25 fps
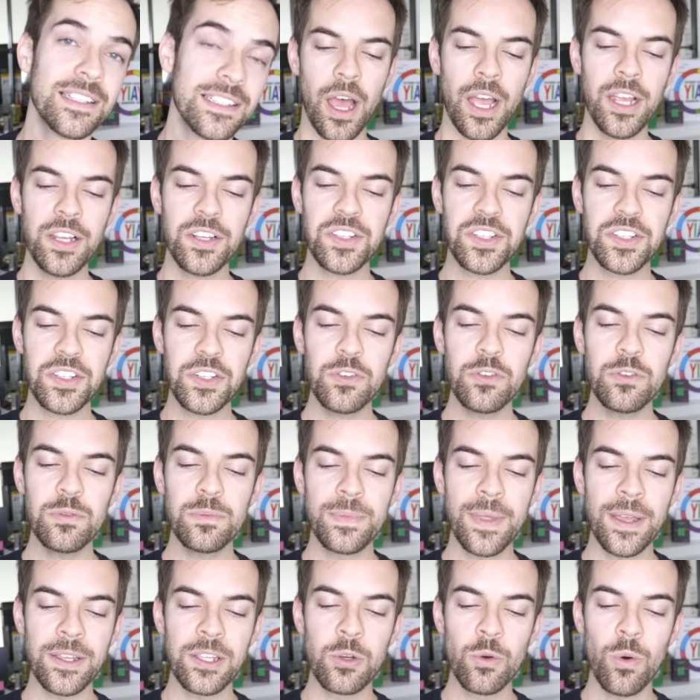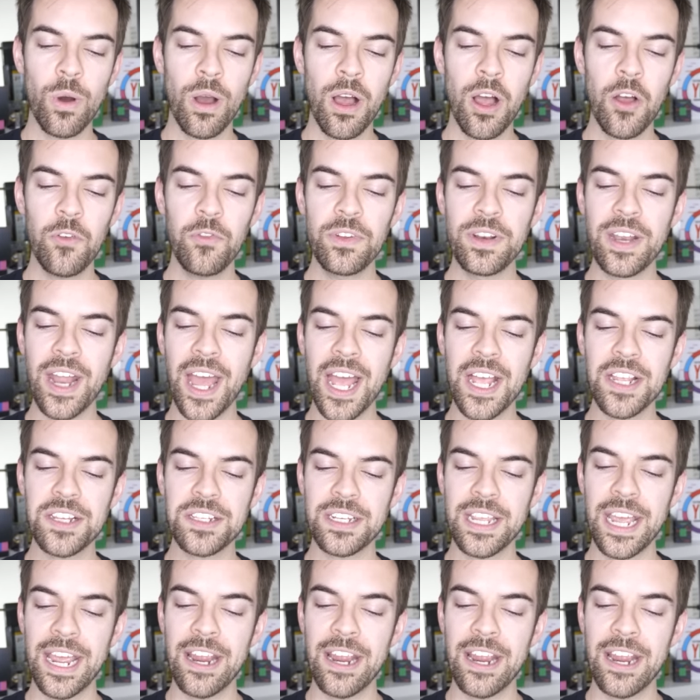I assume that you often ask